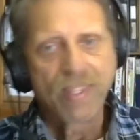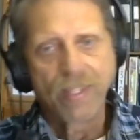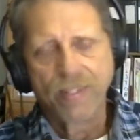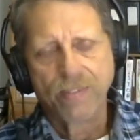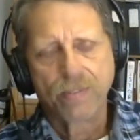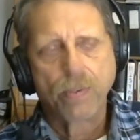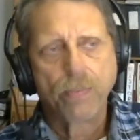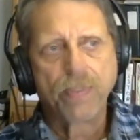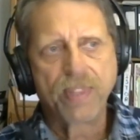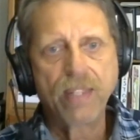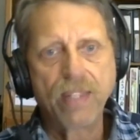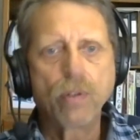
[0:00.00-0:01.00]
And so
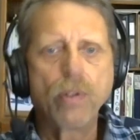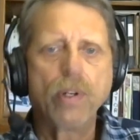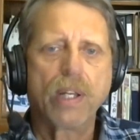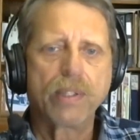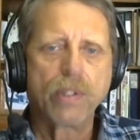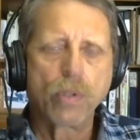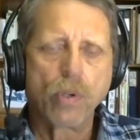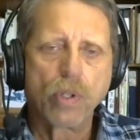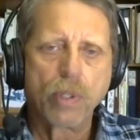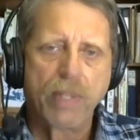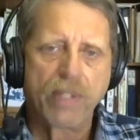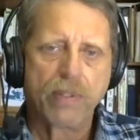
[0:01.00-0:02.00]
they learn not to talk
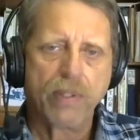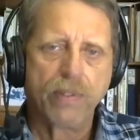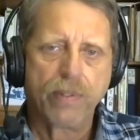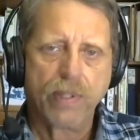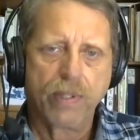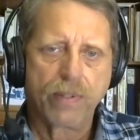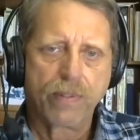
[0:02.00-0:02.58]
about these things.